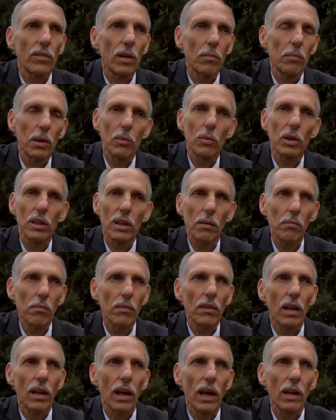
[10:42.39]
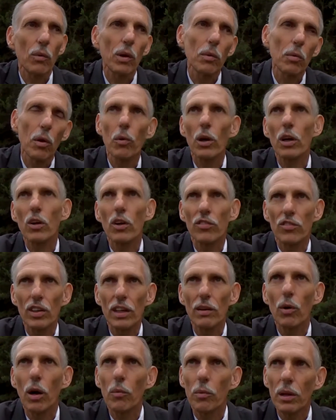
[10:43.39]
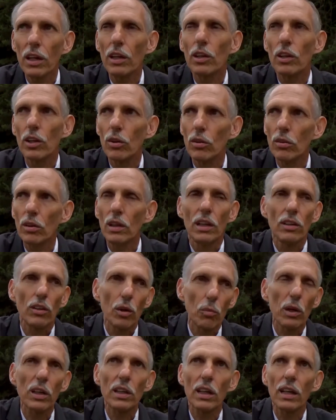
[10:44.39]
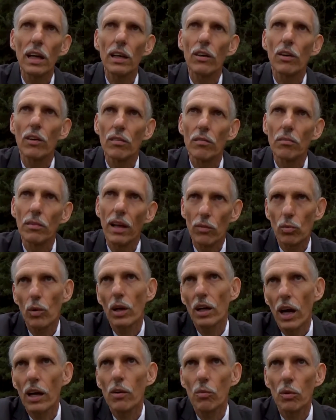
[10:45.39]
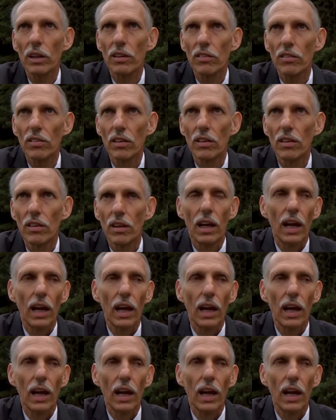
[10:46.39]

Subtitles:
with him, and we will work on see what we can do to work together. That's what God wants.